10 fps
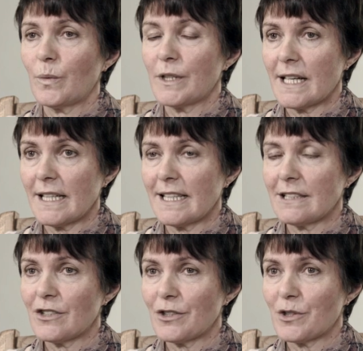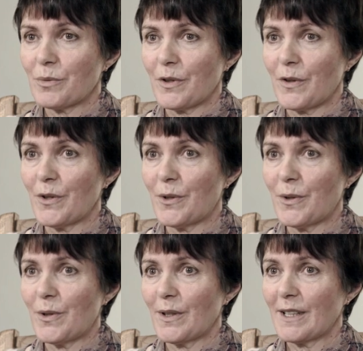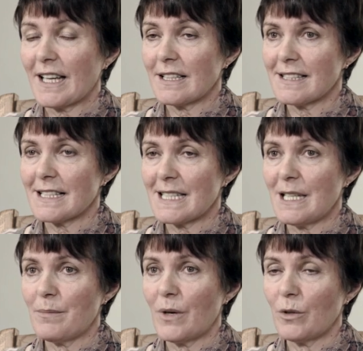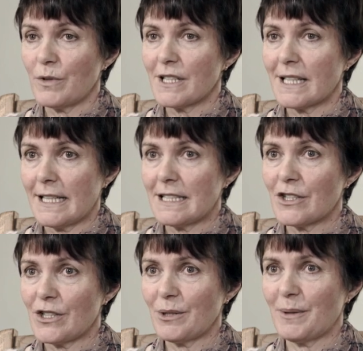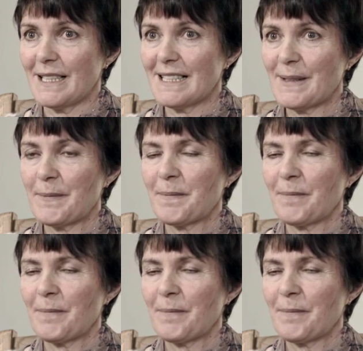Would I get in touch with your cancer team, or would you like to do it?